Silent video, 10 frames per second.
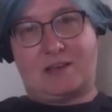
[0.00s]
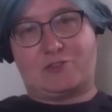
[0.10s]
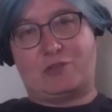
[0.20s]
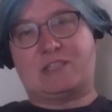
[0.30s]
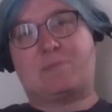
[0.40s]

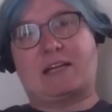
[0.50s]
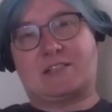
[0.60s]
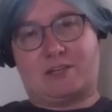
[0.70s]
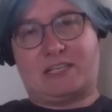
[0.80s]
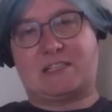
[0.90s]
Dries
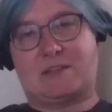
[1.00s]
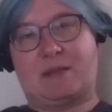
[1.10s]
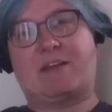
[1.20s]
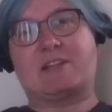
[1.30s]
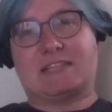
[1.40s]
Bytart, he's the
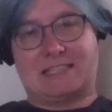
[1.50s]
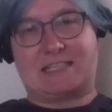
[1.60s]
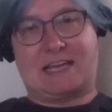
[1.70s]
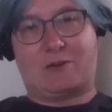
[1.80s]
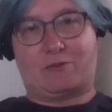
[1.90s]
benevolent
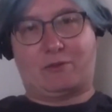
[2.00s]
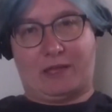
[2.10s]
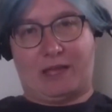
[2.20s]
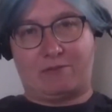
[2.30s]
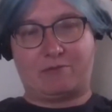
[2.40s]
dictator for
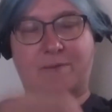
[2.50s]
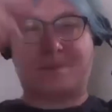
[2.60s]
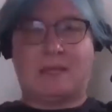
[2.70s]
life.